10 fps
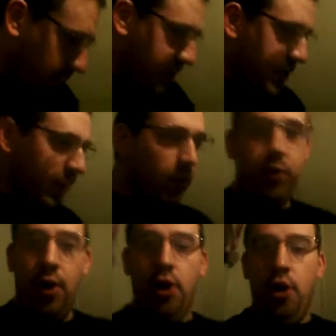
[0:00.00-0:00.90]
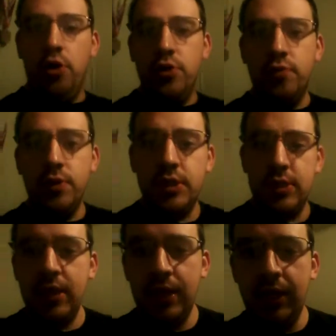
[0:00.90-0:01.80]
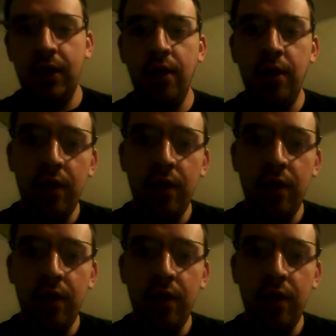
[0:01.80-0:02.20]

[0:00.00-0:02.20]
we've seen returns. We've seen